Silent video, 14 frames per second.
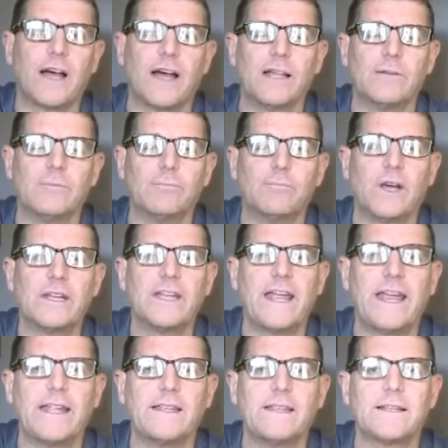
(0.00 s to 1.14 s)
on
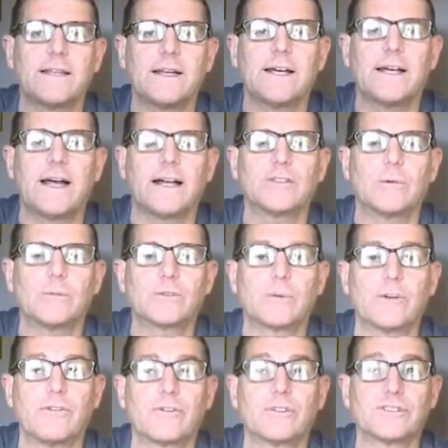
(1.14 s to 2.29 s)
Monday, October
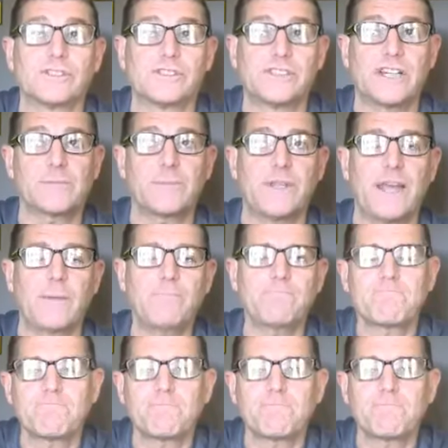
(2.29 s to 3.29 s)
21st, 6 p.m.